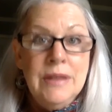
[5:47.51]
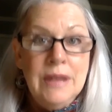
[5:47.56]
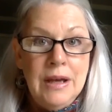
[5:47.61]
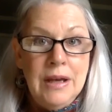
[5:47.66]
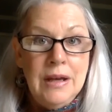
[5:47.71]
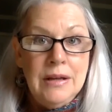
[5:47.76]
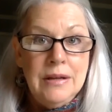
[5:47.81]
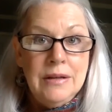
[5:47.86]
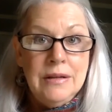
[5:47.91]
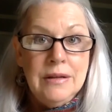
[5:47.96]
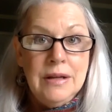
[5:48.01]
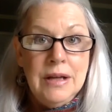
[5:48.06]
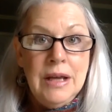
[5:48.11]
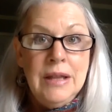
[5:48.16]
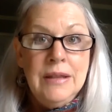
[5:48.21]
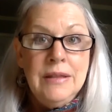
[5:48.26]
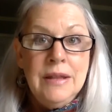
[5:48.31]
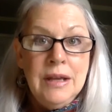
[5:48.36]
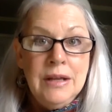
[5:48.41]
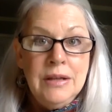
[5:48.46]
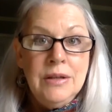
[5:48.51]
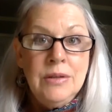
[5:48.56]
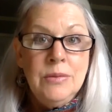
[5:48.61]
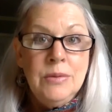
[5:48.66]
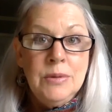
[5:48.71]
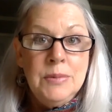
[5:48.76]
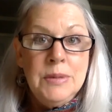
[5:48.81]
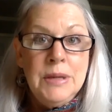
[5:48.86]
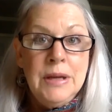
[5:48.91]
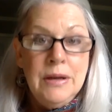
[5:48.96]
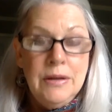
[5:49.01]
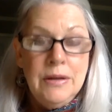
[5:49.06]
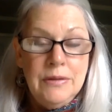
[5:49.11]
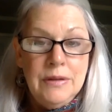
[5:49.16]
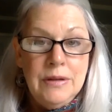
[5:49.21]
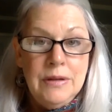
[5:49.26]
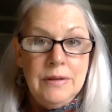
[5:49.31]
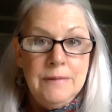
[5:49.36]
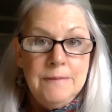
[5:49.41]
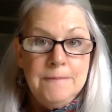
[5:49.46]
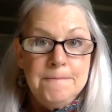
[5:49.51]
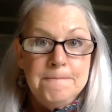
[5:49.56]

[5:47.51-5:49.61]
that, and then you will be healthy.